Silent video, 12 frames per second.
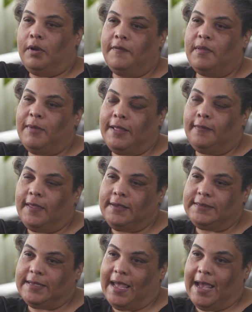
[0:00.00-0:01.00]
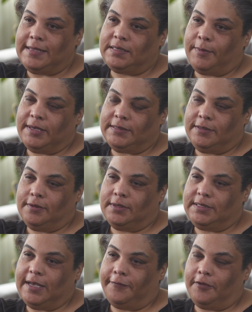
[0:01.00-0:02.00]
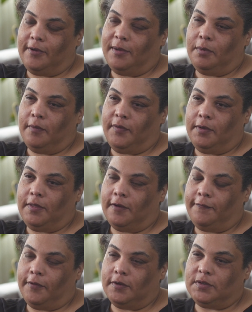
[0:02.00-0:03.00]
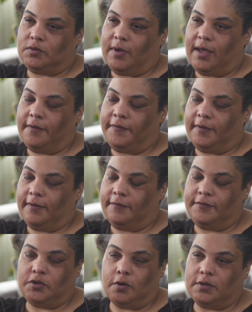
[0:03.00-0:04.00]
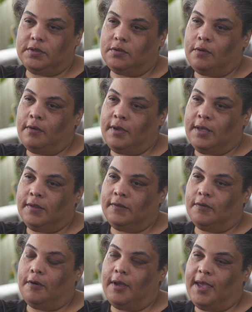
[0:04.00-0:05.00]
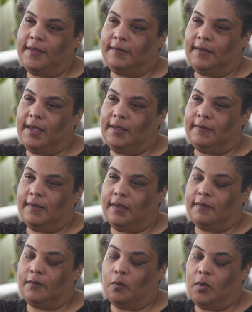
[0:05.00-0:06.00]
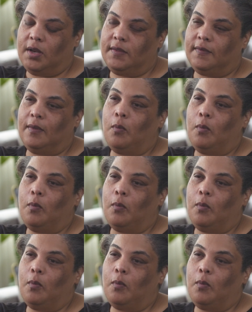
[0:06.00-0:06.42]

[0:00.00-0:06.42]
One of the main things I ask my students after I review their first drafts of short stories or essays is what is the